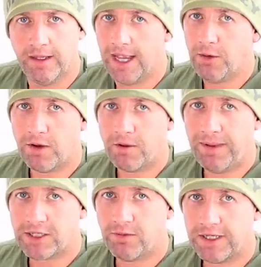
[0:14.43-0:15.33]
Hey, welcome
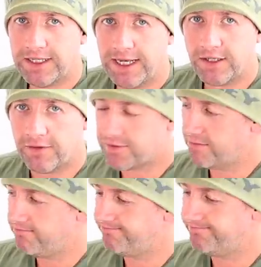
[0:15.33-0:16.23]
back to Oddie's Airsoft.
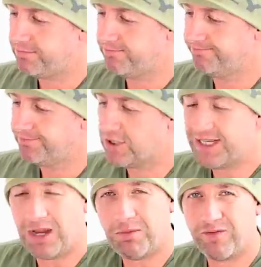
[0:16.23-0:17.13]

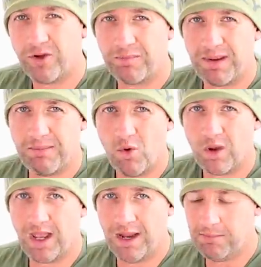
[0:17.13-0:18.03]
Today we've got a bit
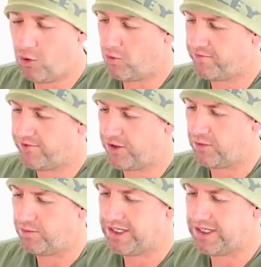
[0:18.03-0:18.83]
more gun porn for you.